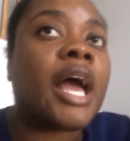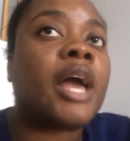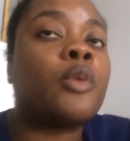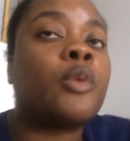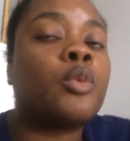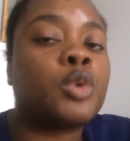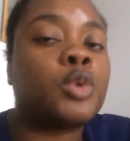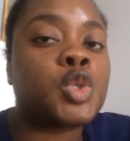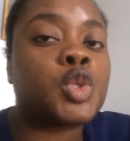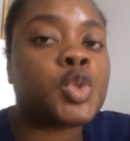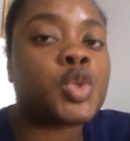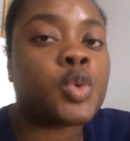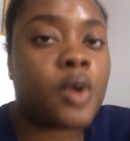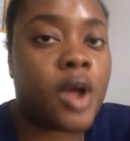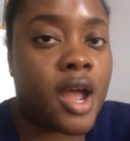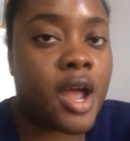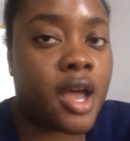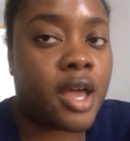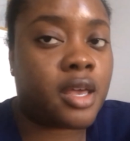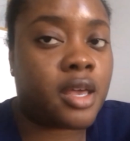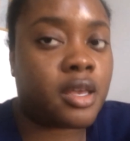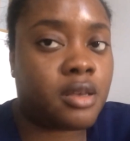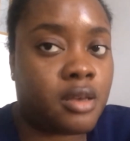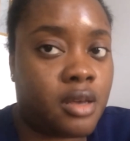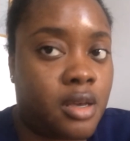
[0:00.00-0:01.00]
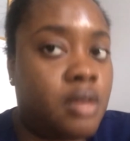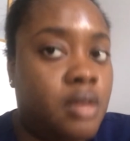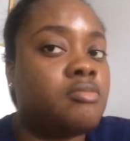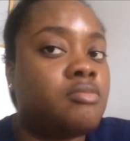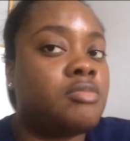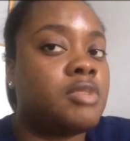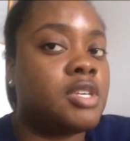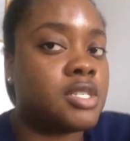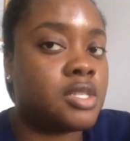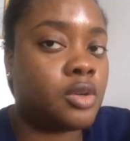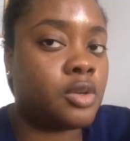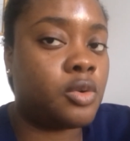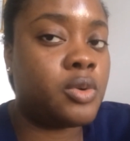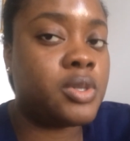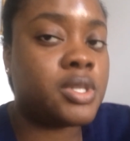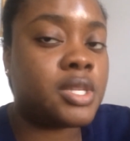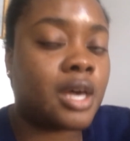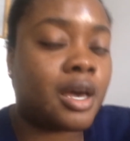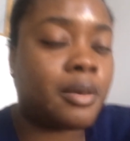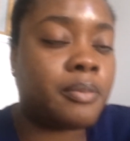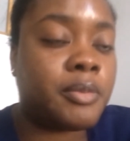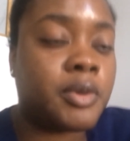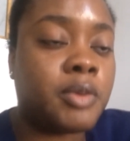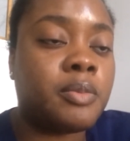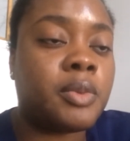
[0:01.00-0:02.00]
will try. Doesn't always
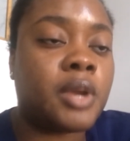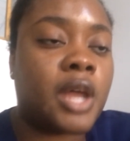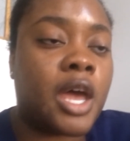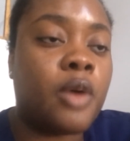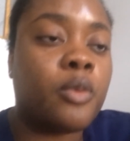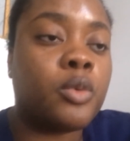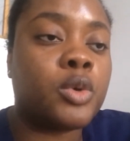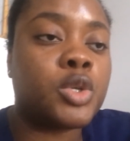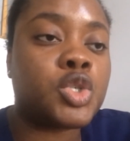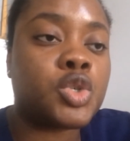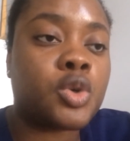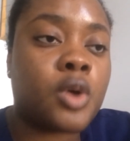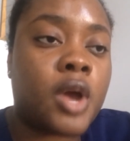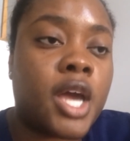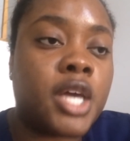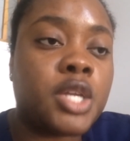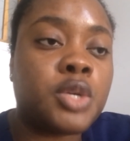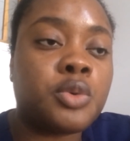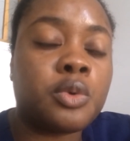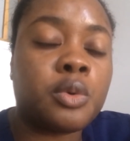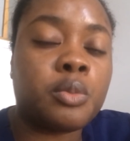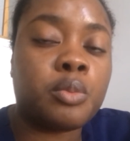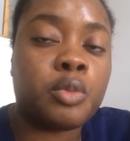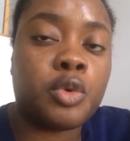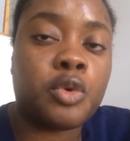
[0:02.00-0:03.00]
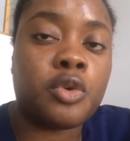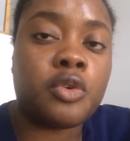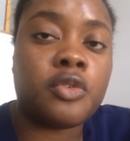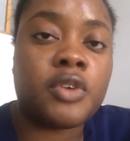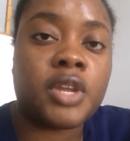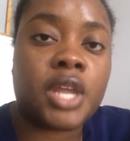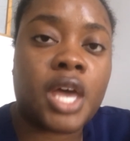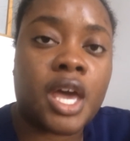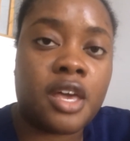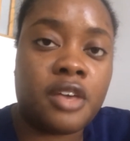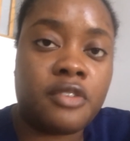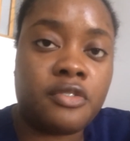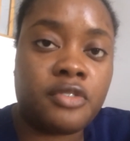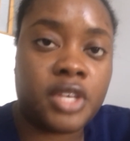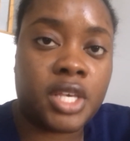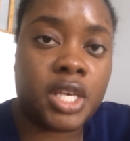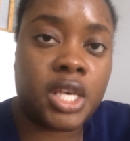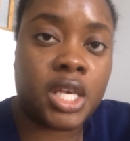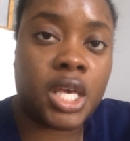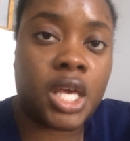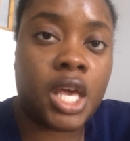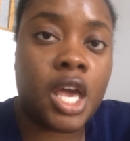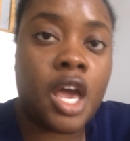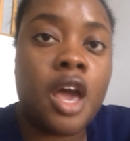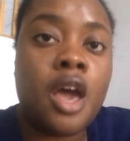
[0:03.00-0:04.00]
happen, but I will try to remove an
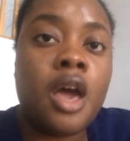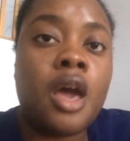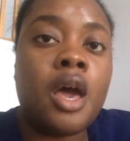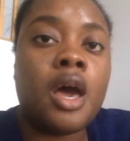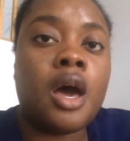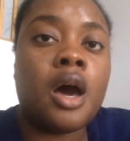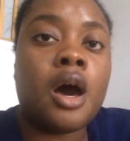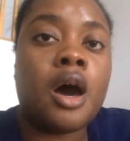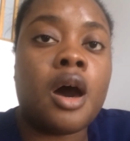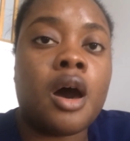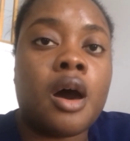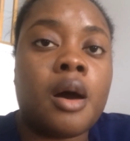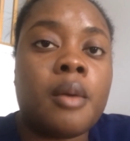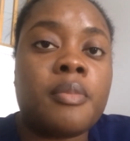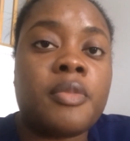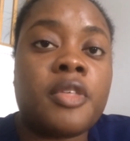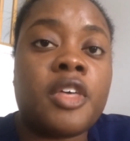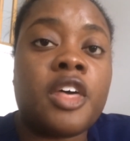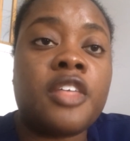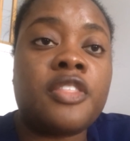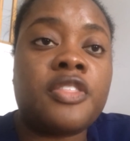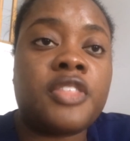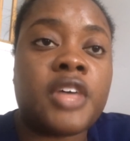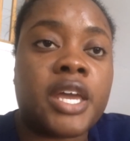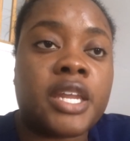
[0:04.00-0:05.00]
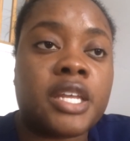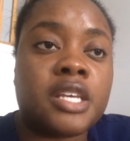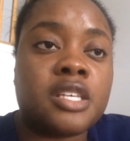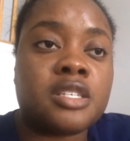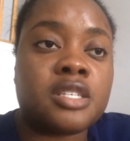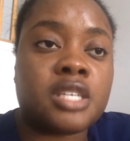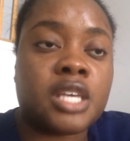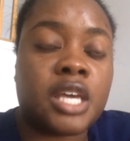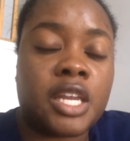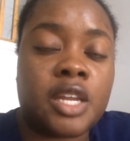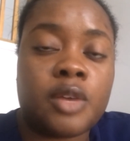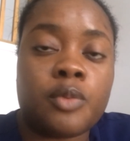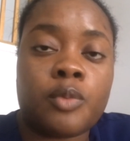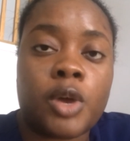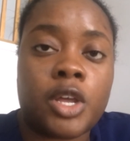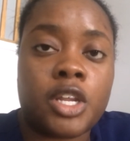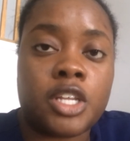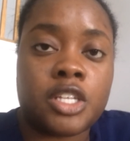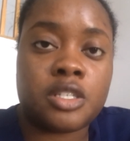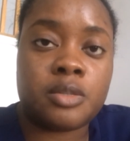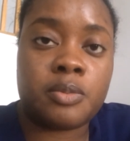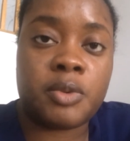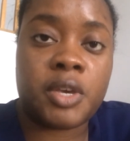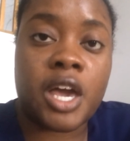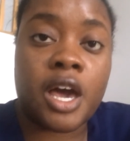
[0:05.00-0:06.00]
IV that is getting ready
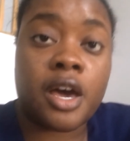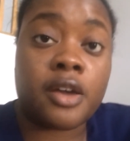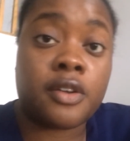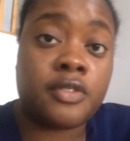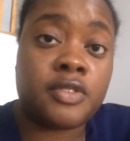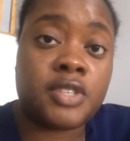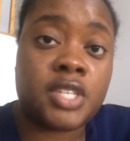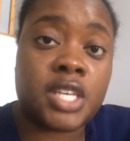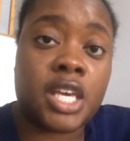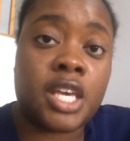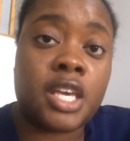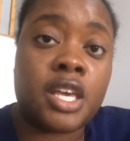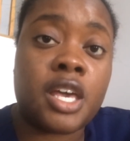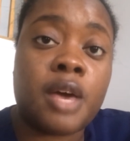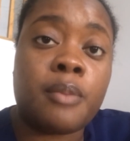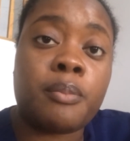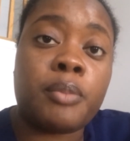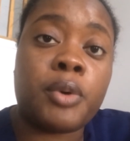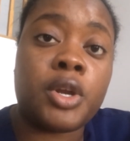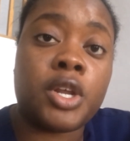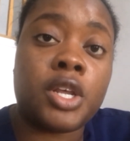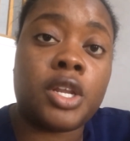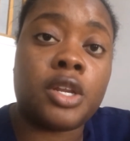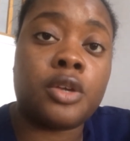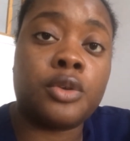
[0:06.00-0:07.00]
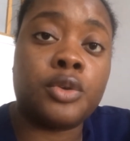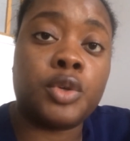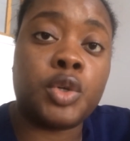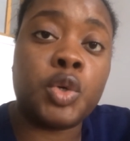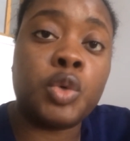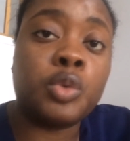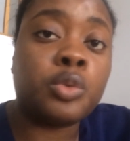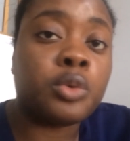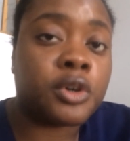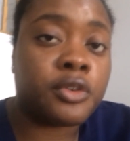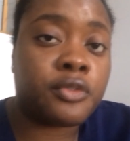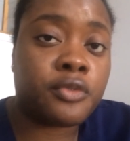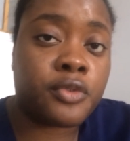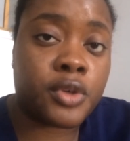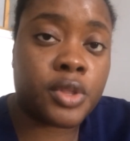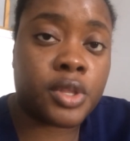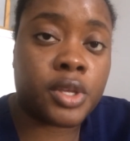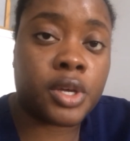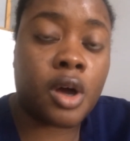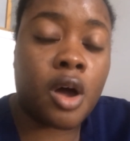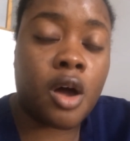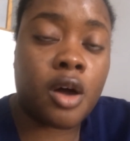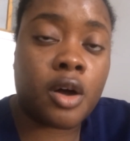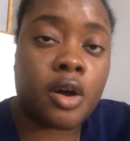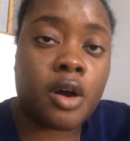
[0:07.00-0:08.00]
to be out of date and put in a new one for
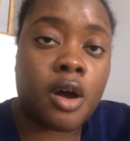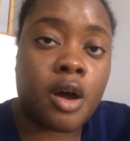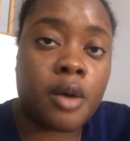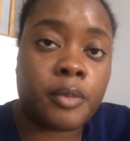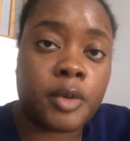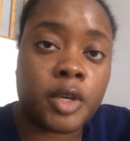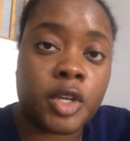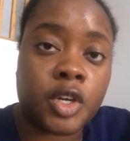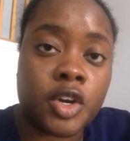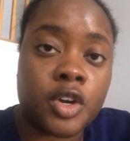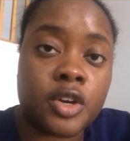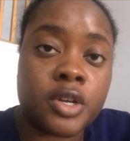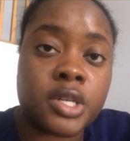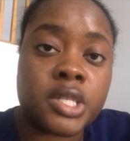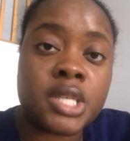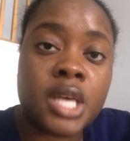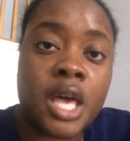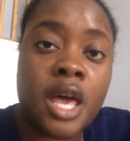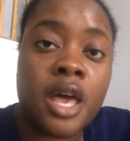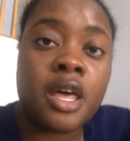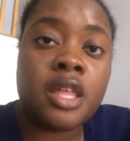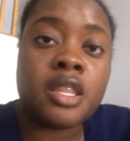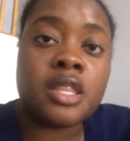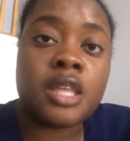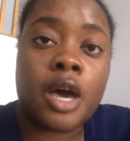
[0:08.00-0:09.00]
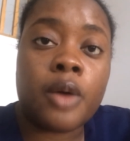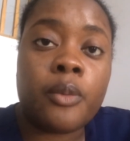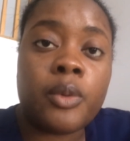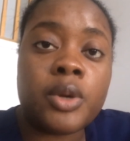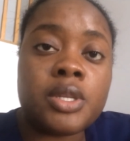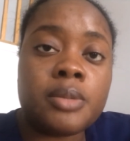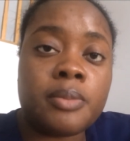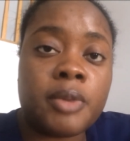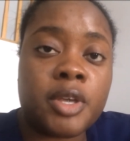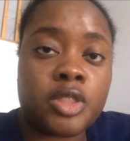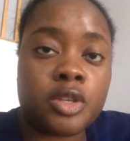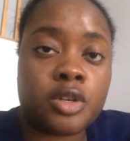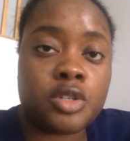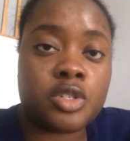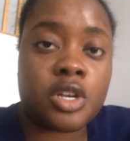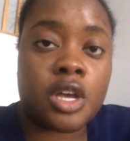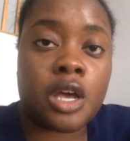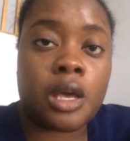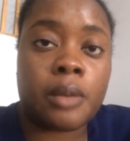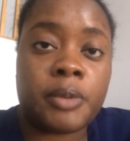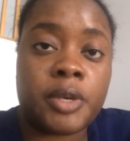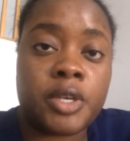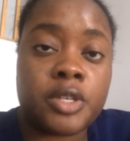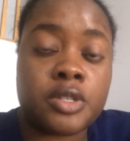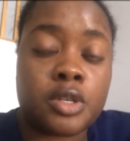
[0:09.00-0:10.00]
the oncoming nurse. That way to make their
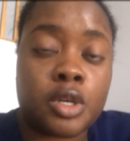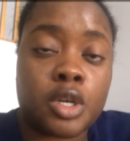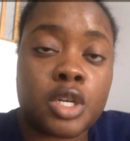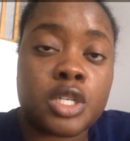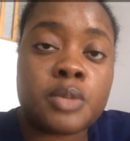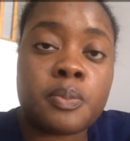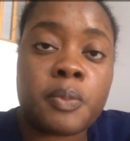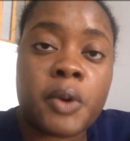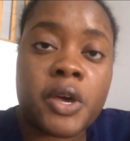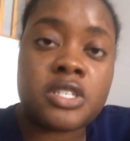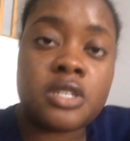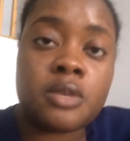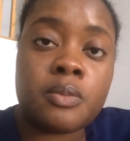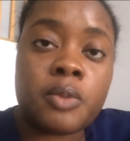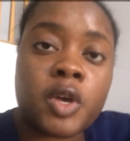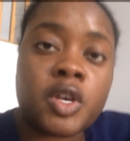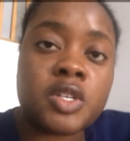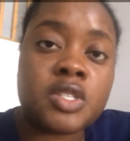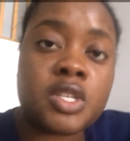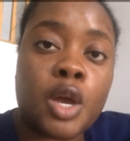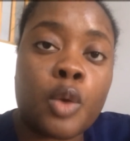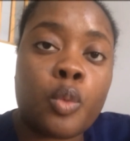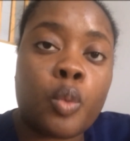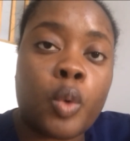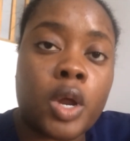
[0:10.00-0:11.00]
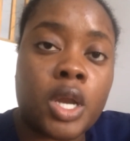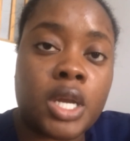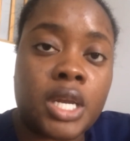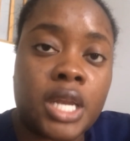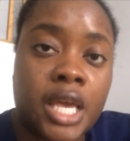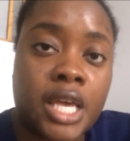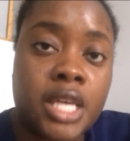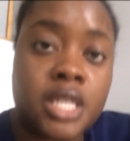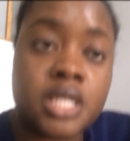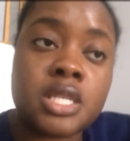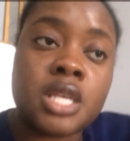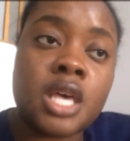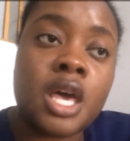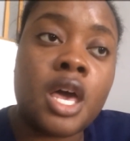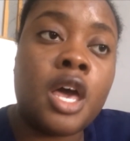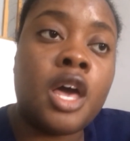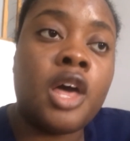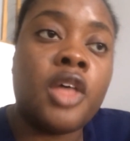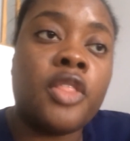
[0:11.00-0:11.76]
job easier, especially because I work nights.